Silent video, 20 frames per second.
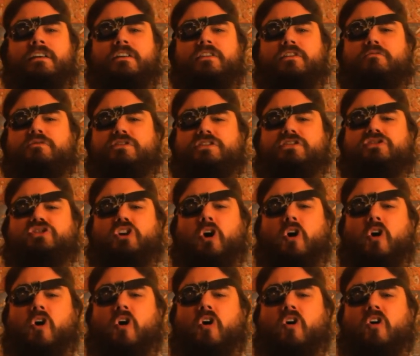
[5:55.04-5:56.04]
there was a
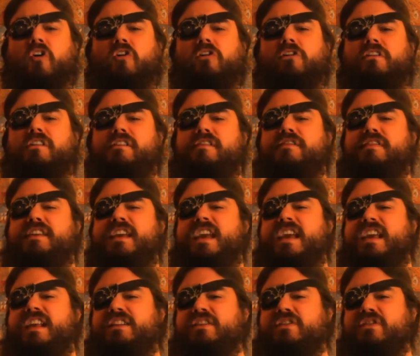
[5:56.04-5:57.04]
tall,
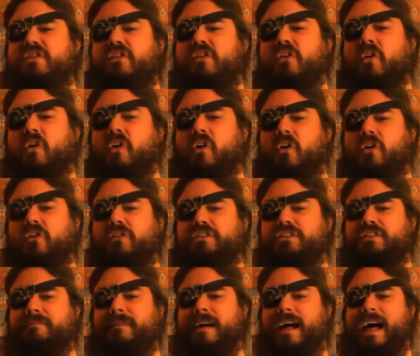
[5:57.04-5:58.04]
thin,
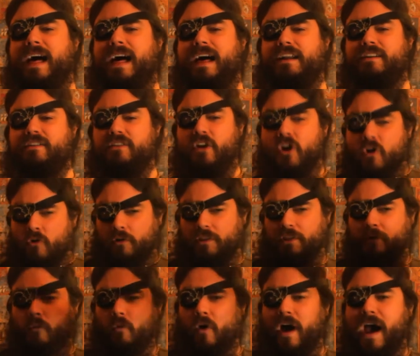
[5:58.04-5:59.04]
gaunt man with
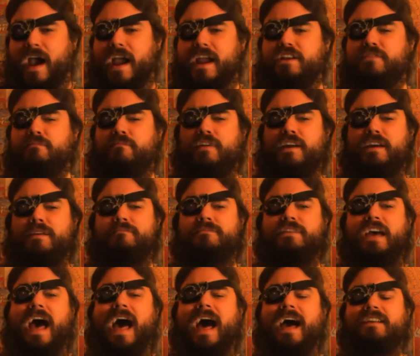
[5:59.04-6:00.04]
a
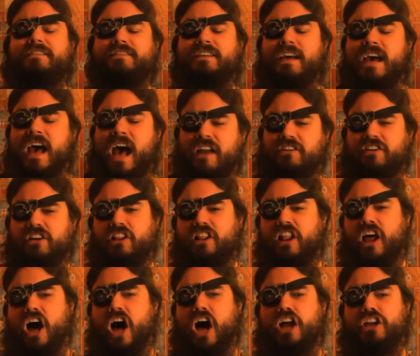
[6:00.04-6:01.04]
wide-brimmed hat and a
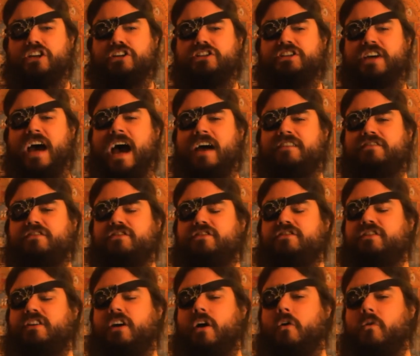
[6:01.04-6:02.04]
long,
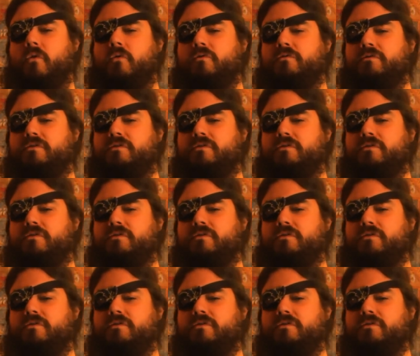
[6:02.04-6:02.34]
tattered coat.